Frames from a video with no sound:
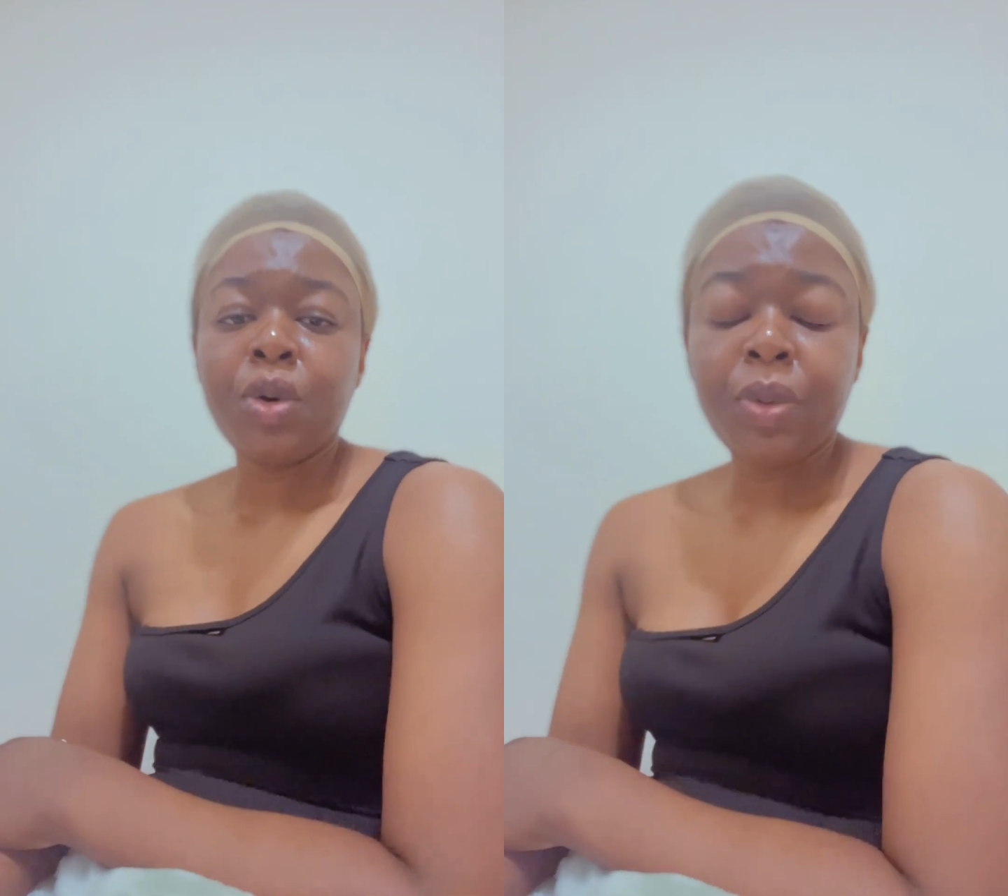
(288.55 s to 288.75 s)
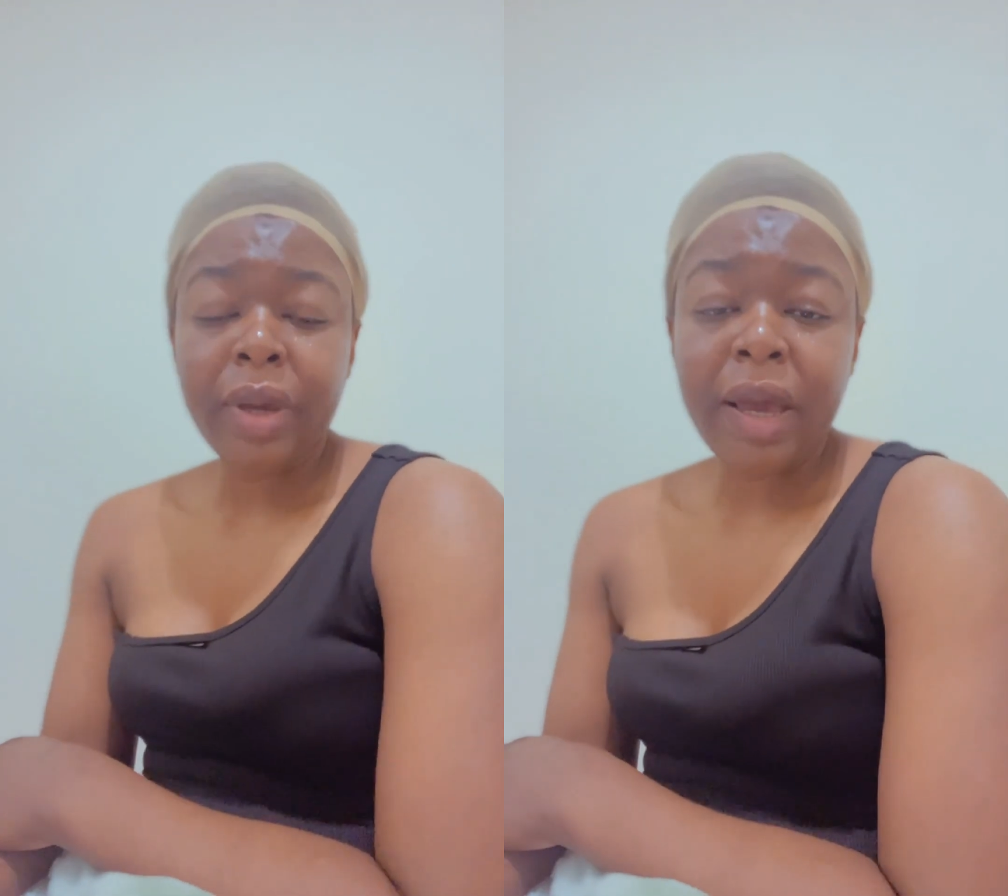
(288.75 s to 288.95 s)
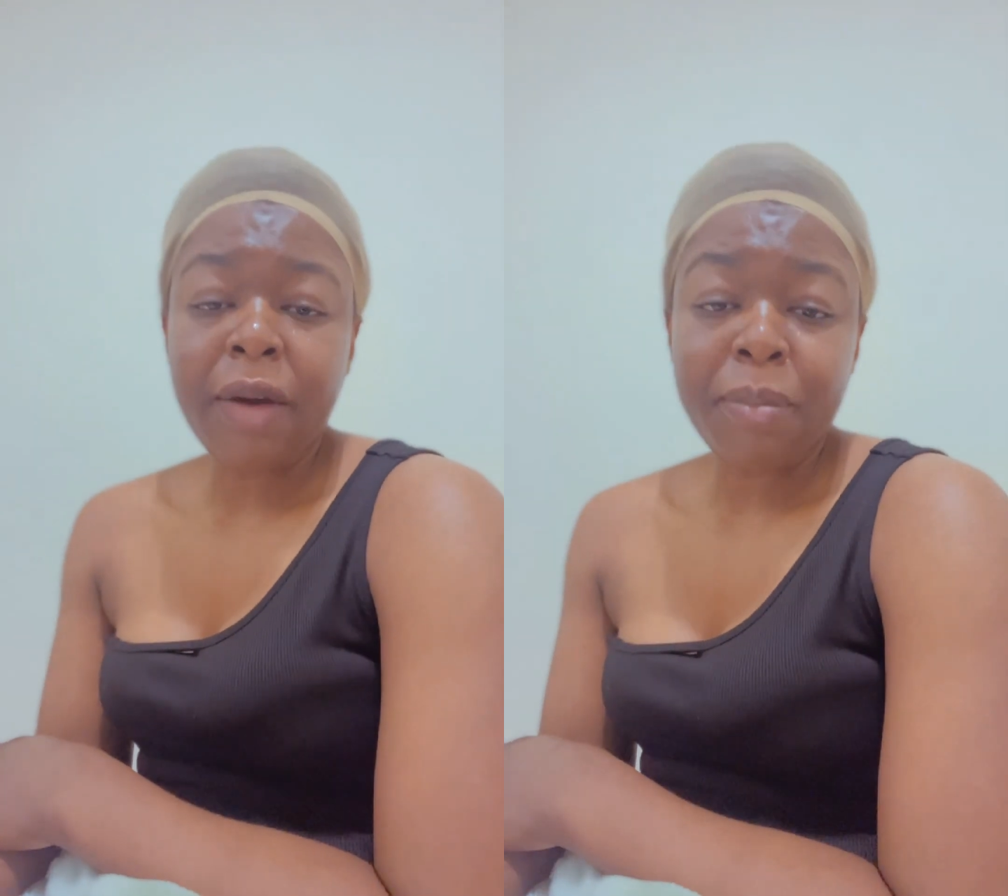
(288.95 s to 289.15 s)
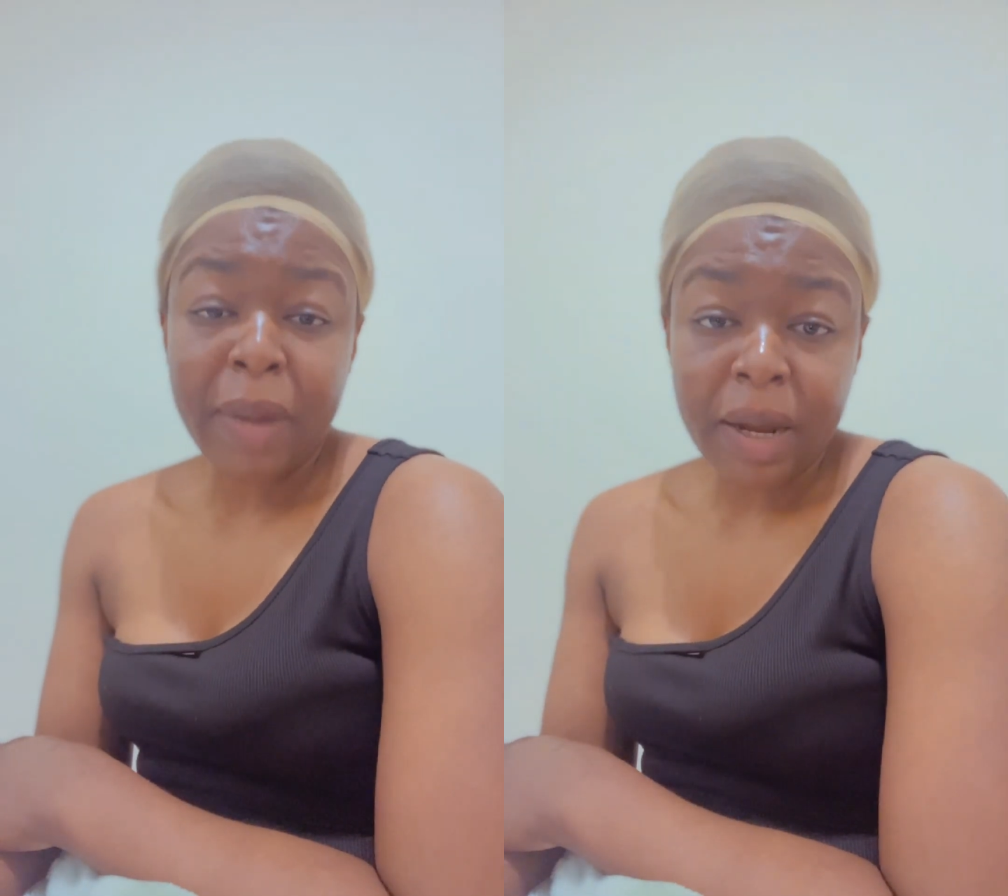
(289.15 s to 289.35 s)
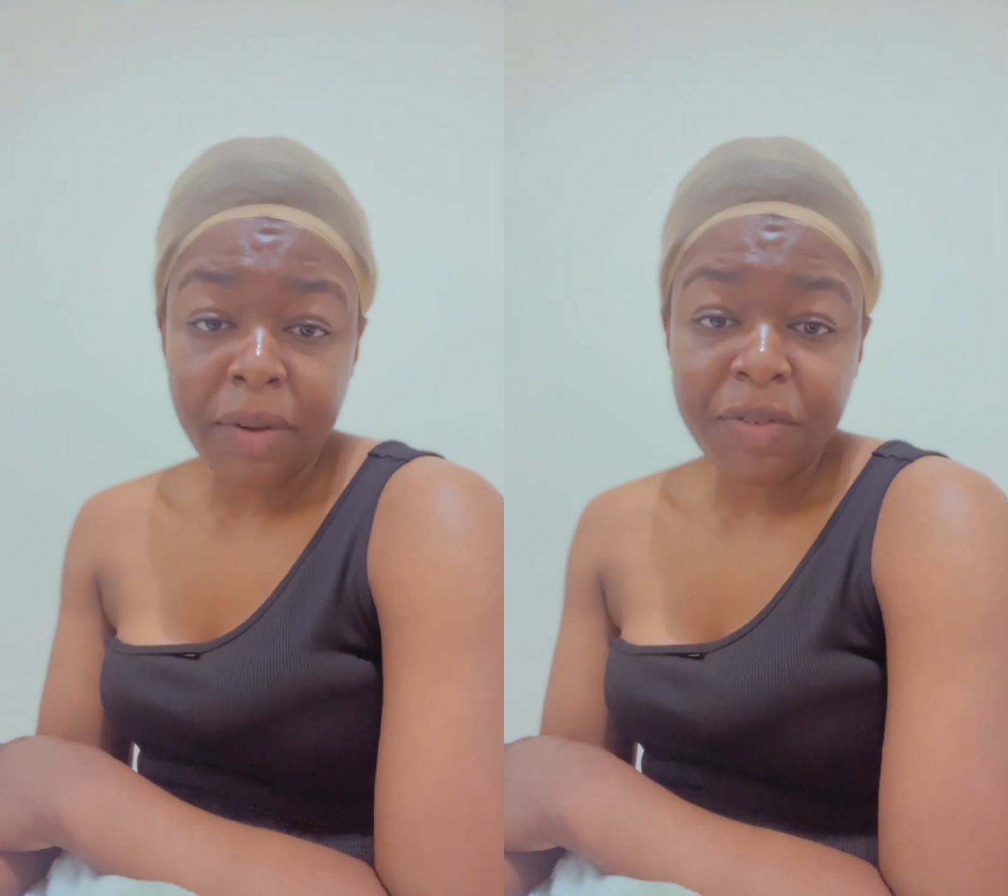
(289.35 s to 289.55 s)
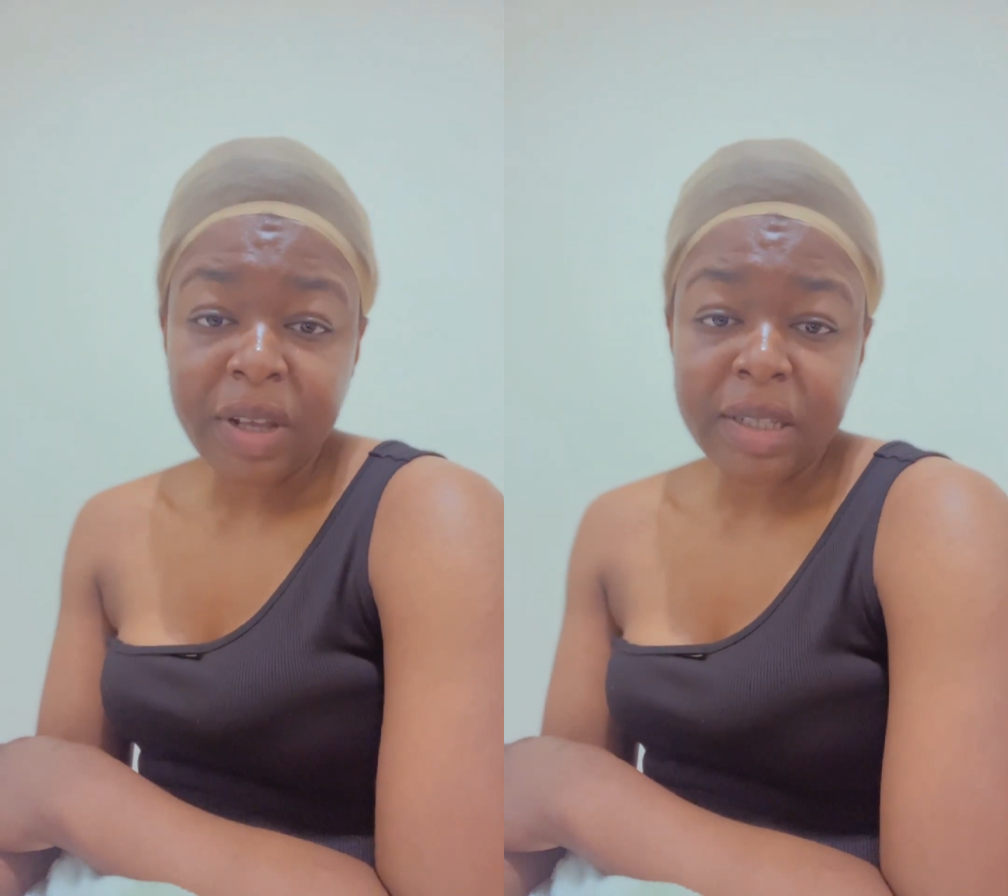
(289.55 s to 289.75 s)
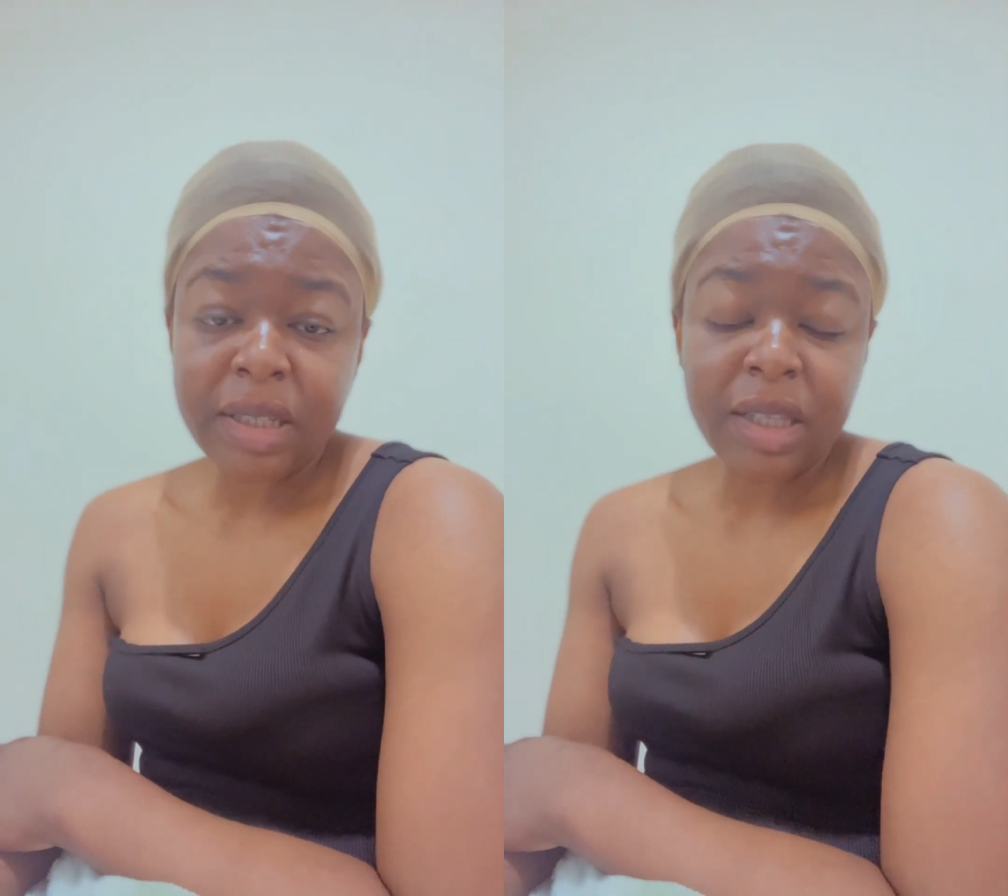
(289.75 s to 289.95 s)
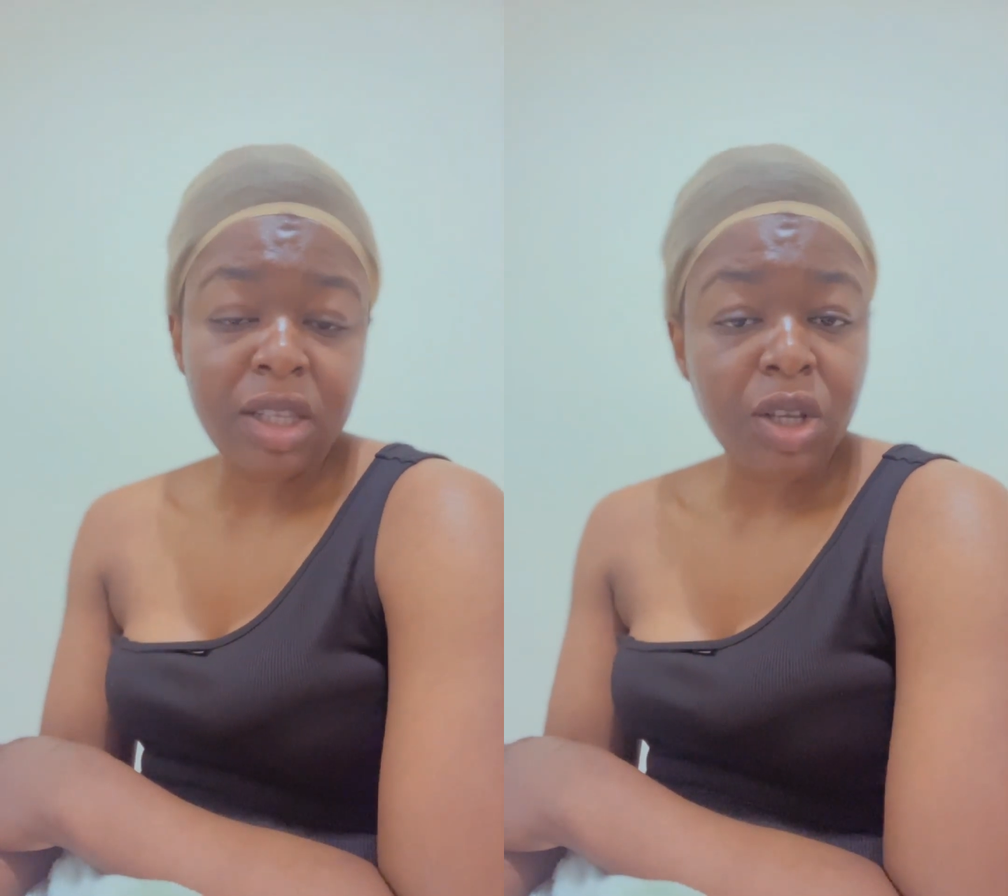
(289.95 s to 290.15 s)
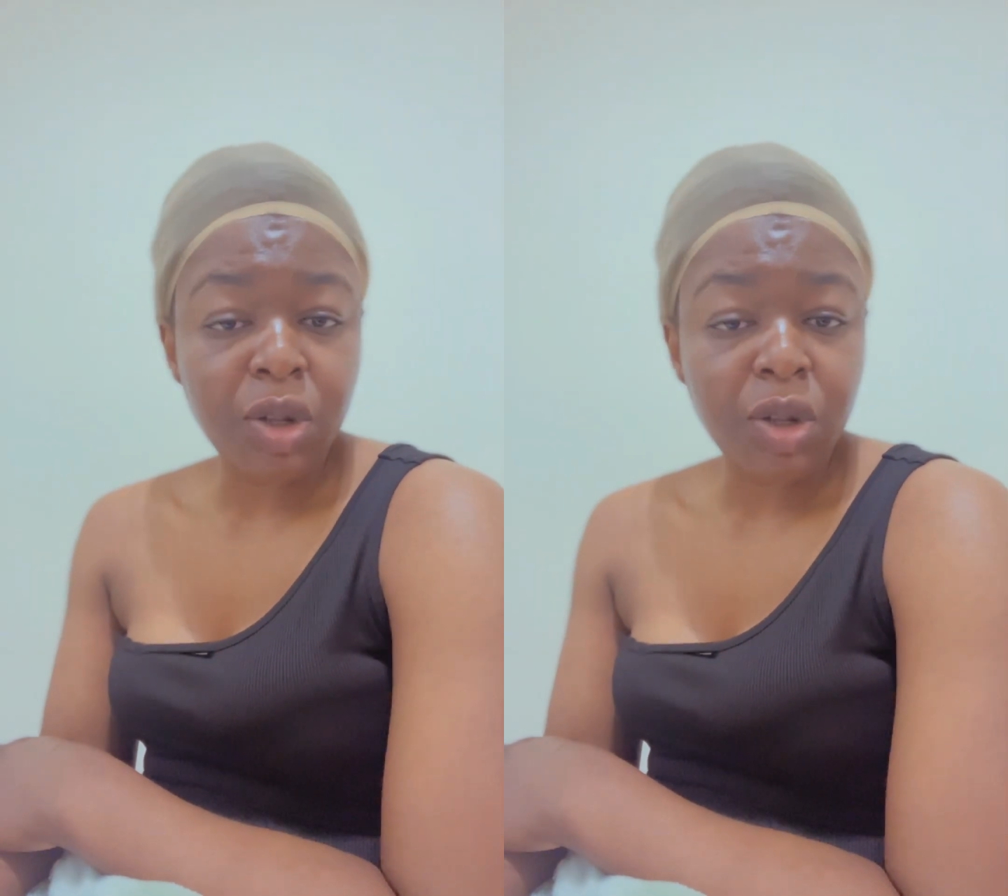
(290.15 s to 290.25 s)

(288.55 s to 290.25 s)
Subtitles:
we are manifesting the